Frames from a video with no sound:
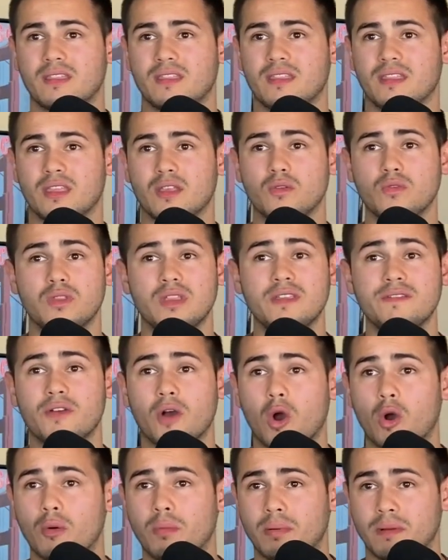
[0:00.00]
leave
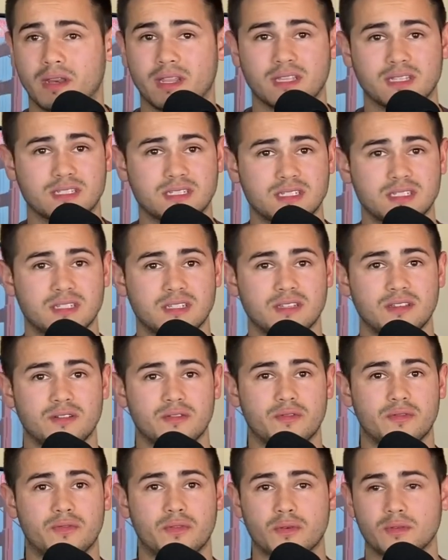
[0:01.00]
openings
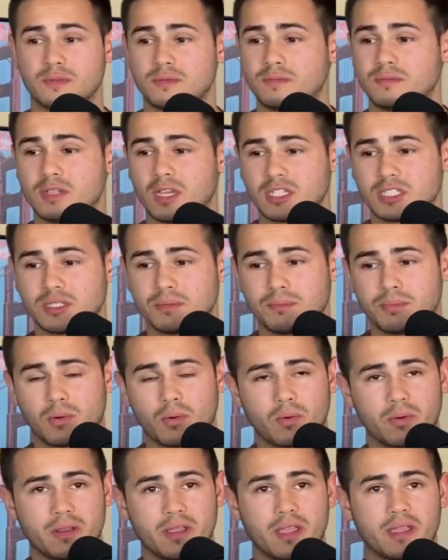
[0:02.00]
for Dustin
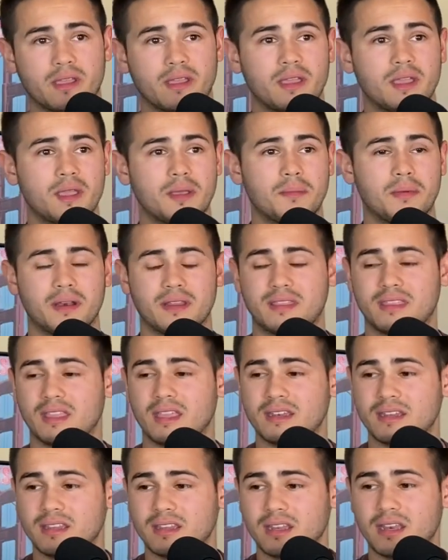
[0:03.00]
Poirier, but at the
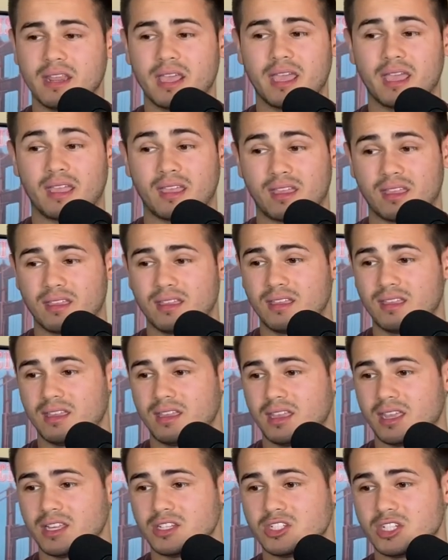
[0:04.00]
end of the day,
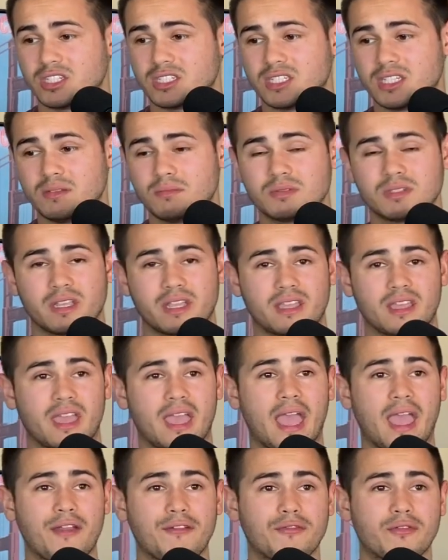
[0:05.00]
it just seems like
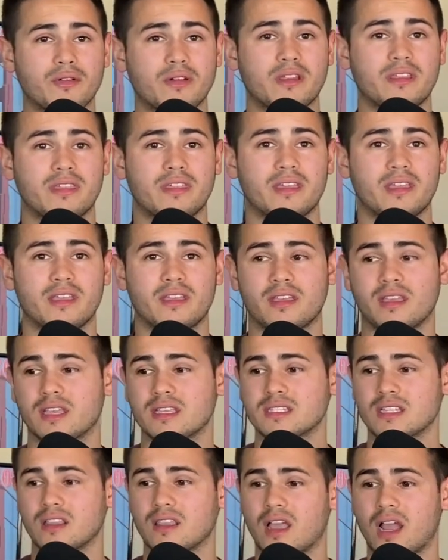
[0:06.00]
everything
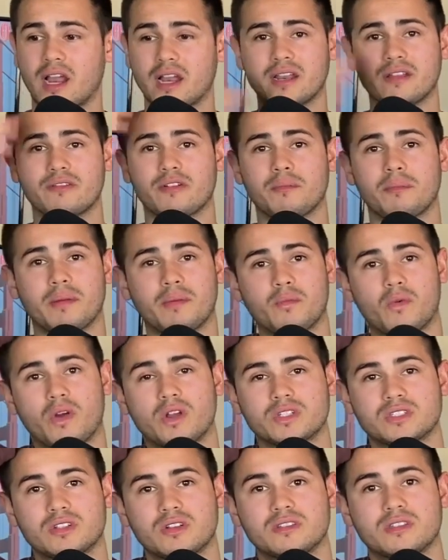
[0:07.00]
is aligning for
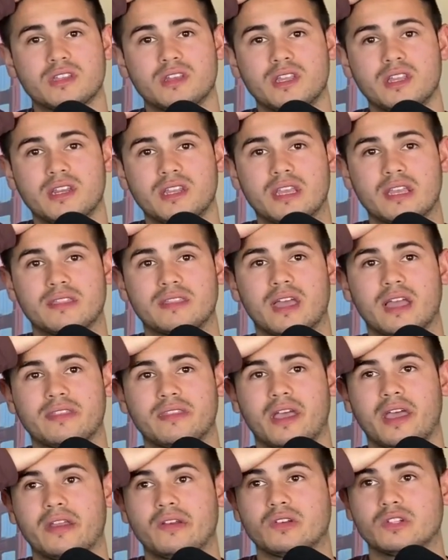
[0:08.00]
Benoit Saint Denis to get that
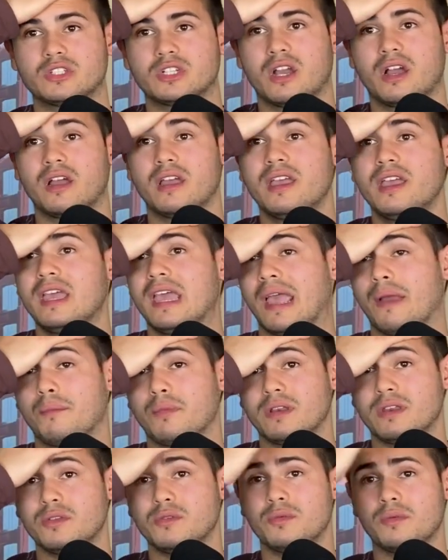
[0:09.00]
title shot. And
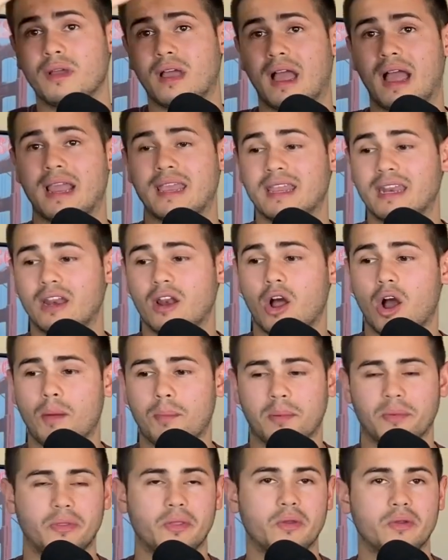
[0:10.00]
when I get an
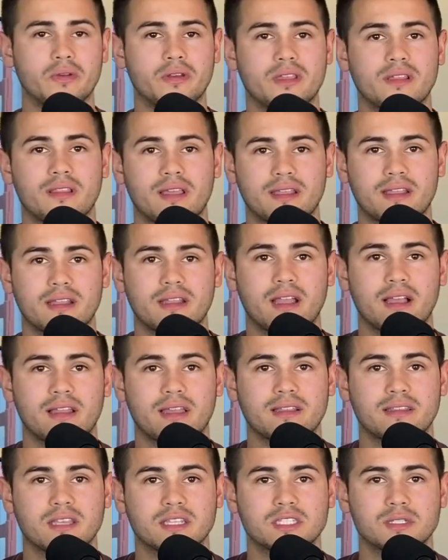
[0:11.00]
opportunity like a guy
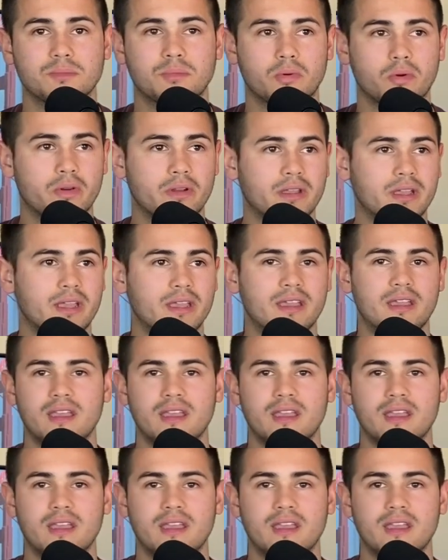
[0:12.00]
like Dustin Poirier,